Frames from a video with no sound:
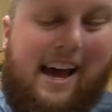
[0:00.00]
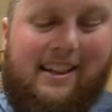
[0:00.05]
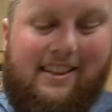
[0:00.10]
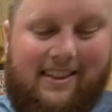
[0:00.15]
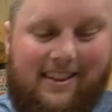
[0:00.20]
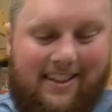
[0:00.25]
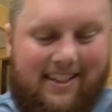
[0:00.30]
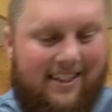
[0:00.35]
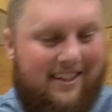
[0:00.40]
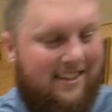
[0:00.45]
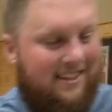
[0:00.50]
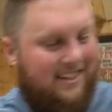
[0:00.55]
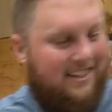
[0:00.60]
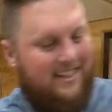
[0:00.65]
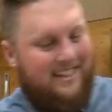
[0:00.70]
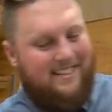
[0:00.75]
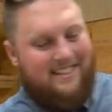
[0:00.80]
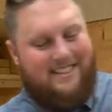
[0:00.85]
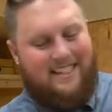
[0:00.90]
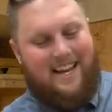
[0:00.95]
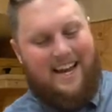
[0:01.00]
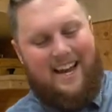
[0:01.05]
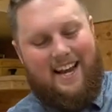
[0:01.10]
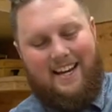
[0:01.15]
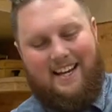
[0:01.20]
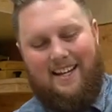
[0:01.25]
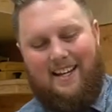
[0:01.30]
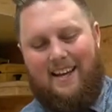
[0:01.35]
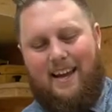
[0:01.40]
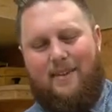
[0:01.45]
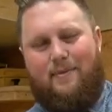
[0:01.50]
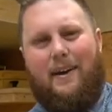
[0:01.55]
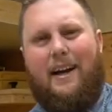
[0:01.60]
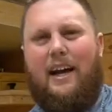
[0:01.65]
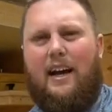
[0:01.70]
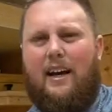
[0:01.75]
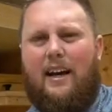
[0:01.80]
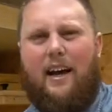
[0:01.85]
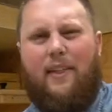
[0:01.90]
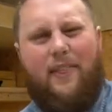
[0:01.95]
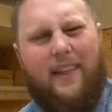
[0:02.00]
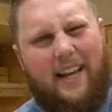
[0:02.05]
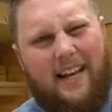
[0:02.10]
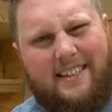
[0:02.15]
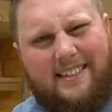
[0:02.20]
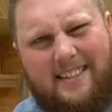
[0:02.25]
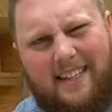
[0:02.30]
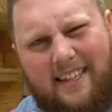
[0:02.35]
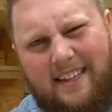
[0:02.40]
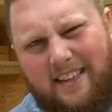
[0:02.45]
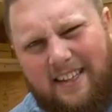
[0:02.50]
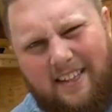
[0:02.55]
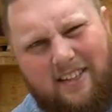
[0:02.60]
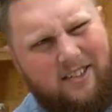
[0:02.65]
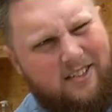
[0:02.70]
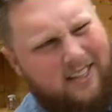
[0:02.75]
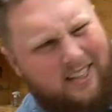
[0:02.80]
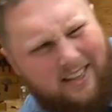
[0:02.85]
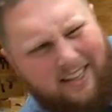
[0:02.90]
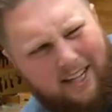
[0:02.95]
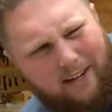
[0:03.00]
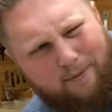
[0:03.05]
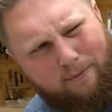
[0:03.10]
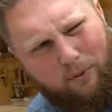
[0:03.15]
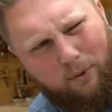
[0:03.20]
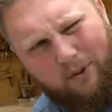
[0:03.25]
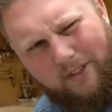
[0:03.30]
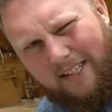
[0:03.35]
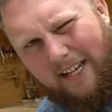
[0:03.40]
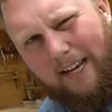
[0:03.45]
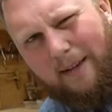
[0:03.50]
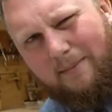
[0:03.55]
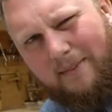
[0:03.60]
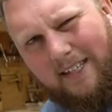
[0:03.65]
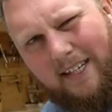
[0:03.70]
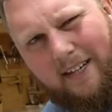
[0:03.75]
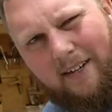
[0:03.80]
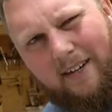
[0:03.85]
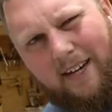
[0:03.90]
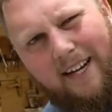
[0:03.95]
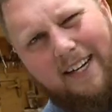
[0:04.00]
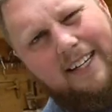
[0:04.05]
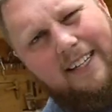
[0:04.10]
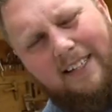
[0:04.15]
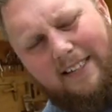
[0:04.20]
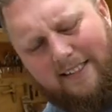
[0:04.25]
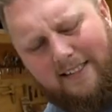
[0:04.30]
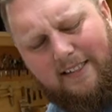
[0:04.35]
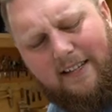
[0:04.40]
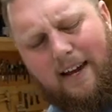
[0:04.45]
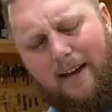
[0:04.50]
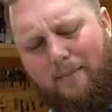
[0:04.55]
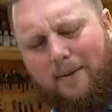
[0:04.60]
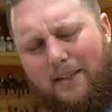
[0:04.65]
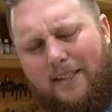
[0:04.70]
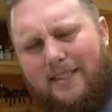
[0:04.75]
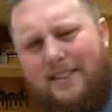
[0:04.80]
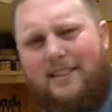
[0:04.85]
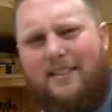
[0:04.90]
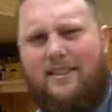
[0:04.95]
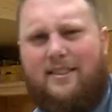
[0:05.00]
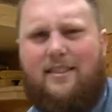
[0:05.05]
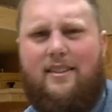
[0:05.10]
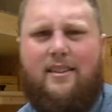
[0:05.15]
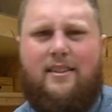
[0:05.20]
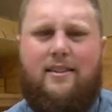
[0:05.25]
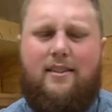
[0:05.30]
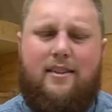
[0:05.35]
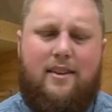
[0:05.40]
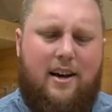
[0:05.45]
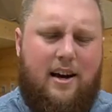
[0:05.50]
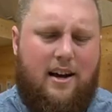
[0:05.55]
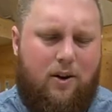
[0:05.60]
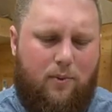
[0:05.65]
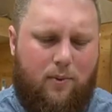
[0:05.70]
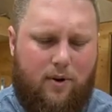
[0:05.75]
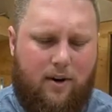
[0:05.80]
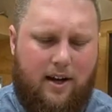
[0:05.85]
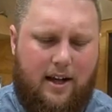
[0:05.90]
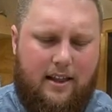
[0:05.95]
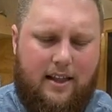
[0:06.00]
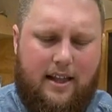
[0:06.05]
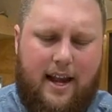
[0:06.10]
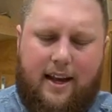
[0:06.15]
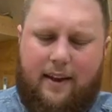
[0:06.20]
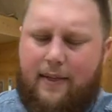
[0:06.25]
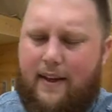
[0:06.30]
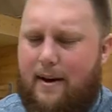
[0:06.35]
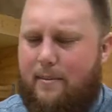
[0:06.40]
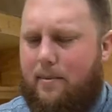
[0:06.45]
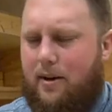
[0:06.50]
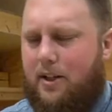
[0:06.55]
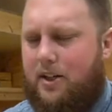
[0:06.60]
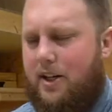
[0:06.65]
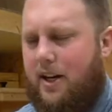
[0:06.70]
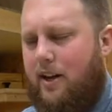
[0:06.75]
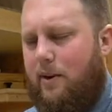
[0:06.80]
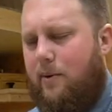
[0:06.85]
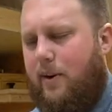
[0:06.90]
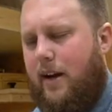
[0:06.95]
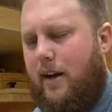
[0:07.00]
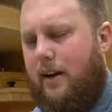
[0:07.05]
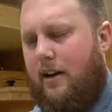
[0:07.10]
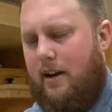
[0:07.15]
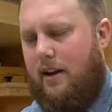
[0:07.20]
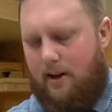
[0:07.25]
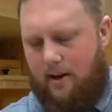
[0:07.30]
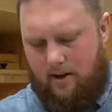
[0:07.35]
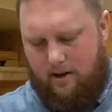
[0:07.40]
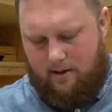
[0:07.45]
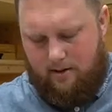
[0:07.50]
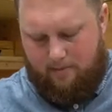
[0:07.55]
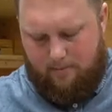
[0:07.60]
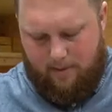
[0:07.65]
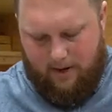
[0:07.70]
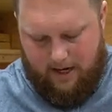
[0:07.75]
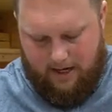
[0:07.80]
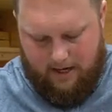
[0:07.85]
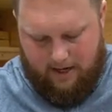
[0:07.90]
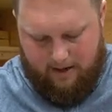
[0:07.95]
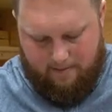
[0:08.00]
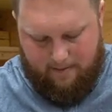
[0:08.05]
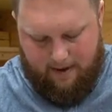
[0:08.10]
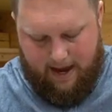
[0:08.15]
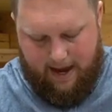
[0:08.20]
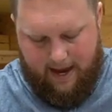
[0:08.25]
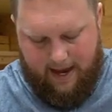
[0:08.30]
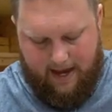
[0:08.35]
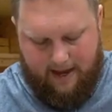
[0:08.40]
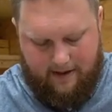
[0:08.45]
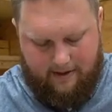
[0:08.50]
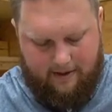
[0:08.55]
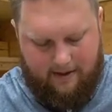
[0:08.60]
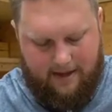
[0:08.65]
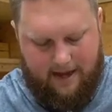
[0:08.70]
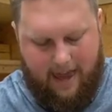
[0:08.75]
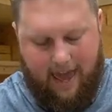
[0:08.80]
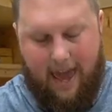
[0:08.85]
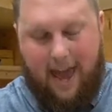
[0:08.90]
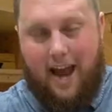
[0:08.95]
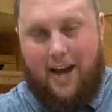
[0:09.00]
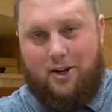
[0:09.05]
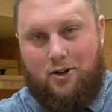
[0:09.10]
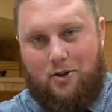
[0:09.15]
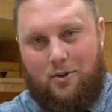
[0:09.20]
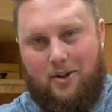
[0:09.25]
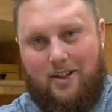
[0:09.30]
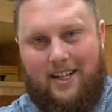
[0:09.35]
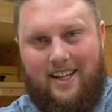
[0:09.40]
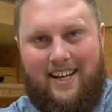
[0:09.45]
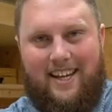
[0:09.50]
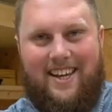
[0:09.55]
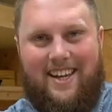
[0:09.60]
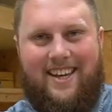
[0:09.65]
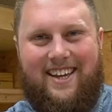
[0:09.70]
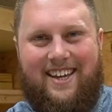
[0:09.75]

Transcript: literally designed, have I, I think I said literally like four times now. I need to stop because it's not a word I like that much anyway. But um, I actually